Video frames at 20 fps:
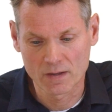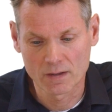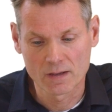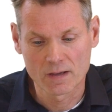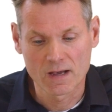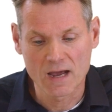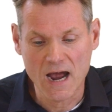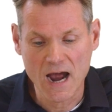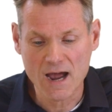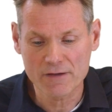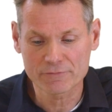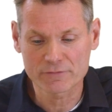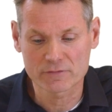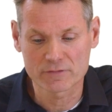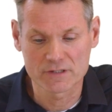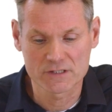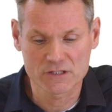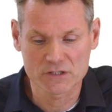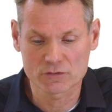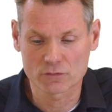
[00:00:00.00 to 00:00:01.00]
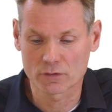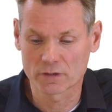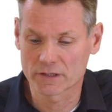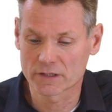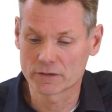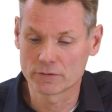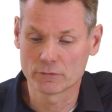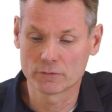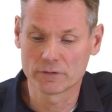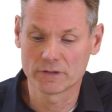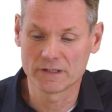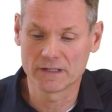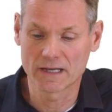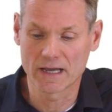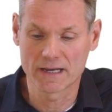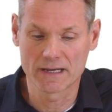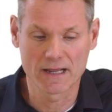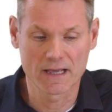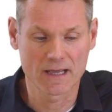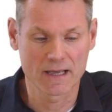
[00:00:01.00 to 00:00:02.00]
After installing
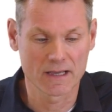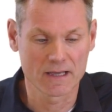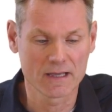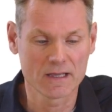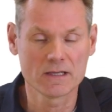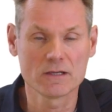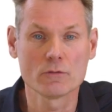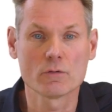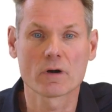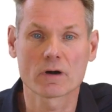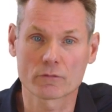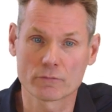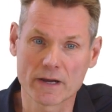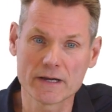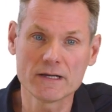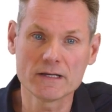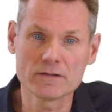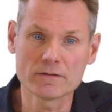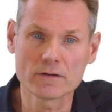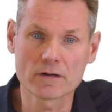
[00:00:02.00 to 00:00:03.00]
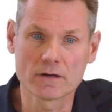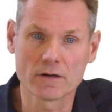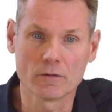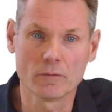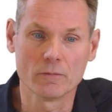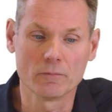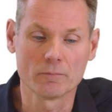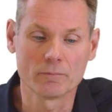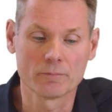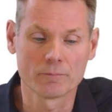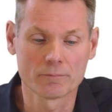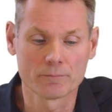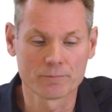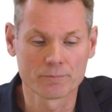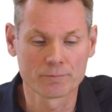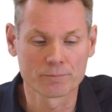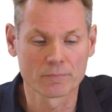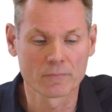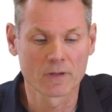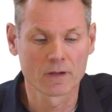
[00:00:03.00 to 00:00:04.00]
QNE-ADK, you are ready to go.
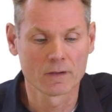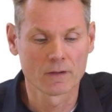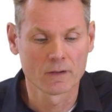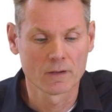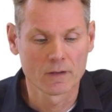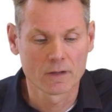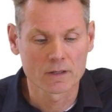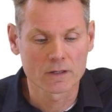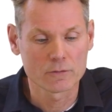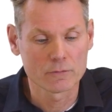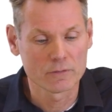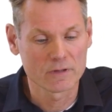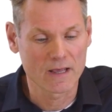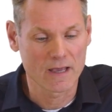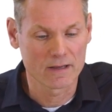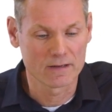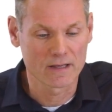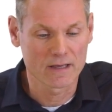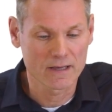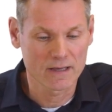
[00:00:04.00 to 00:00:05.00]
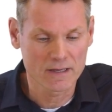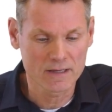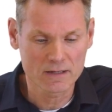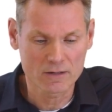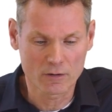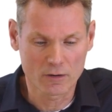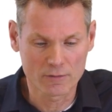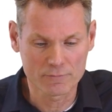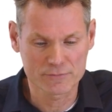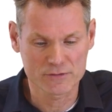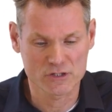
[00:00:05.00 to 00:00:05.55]
QNE-ADK offers a